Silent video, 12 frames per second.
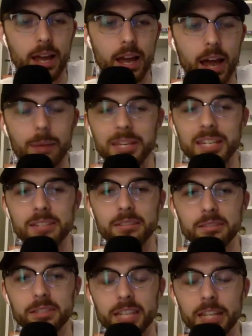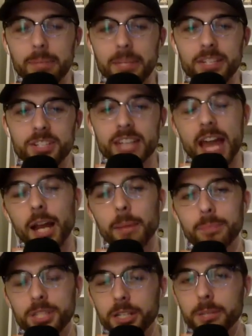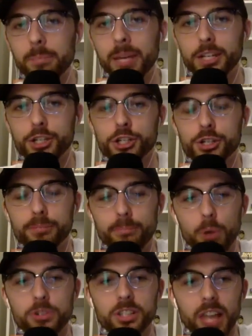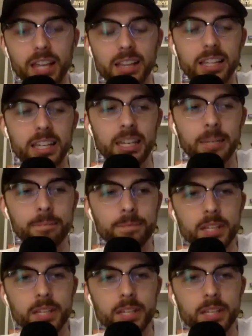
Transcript: I mean, he'd be set up to pitch most likely